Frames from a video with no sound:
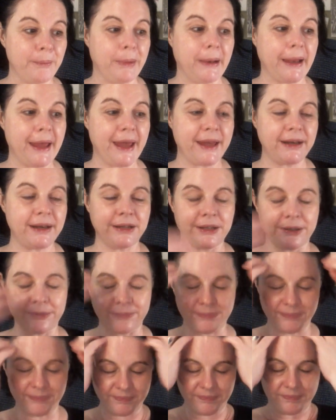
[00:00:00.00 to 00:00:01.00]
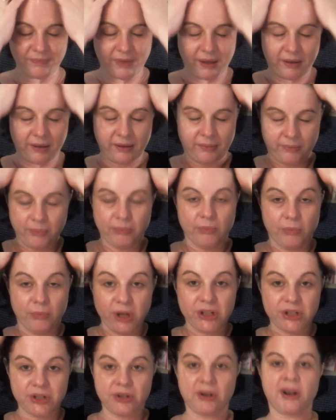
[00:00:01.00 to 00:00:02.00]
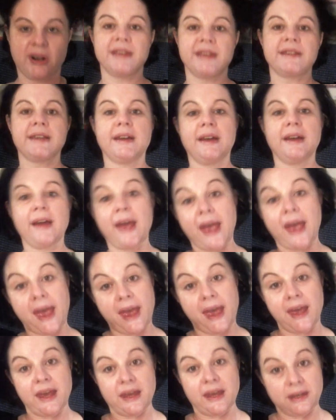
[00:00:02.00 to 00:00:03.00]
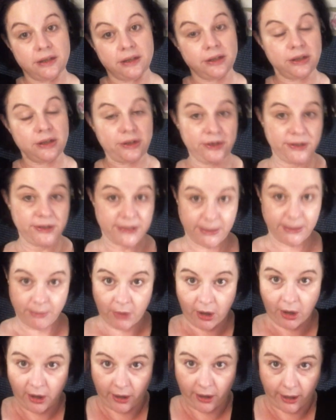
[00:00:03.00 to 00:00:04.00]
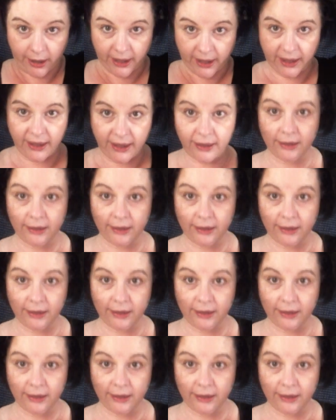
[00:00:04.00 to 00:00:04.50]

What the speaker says: Platinum moisturizer and using my